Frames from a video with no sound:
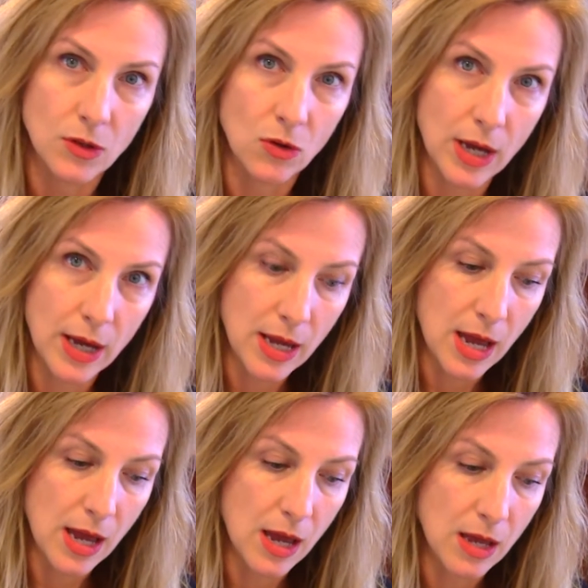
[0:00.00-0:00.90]
okay,
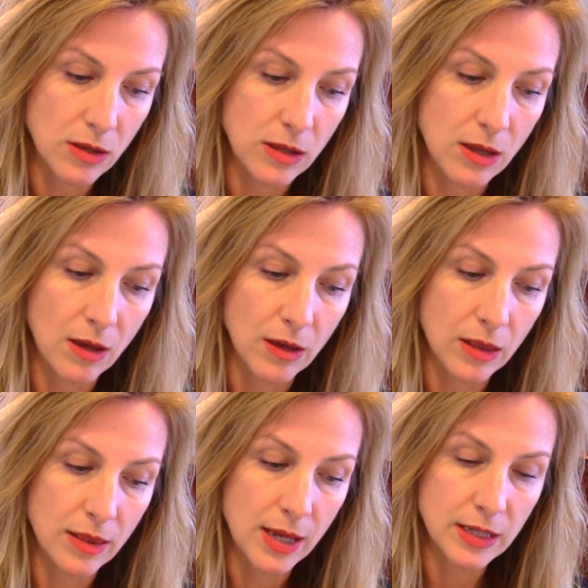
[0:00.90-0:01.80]
and
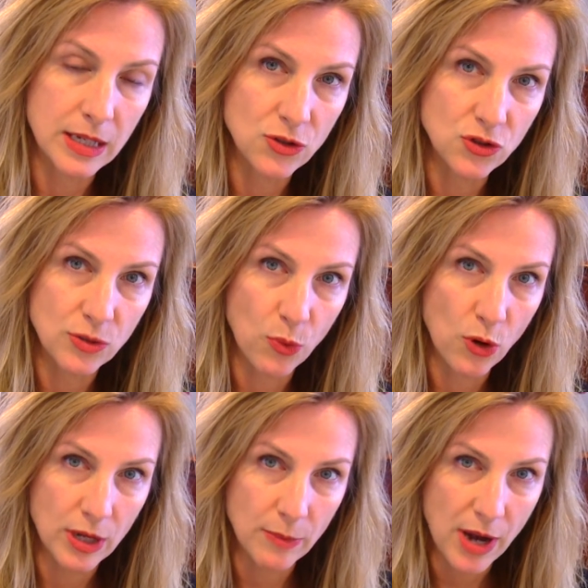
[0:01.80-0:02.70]
then each
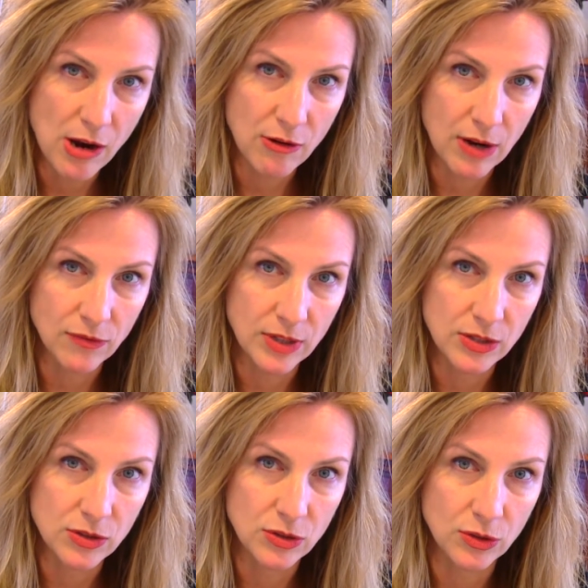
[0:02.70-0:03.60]
supporting paragraph
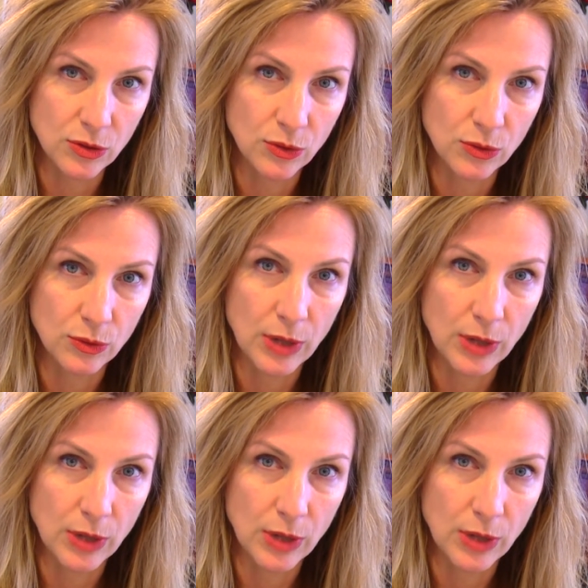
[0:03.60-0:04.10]
needs to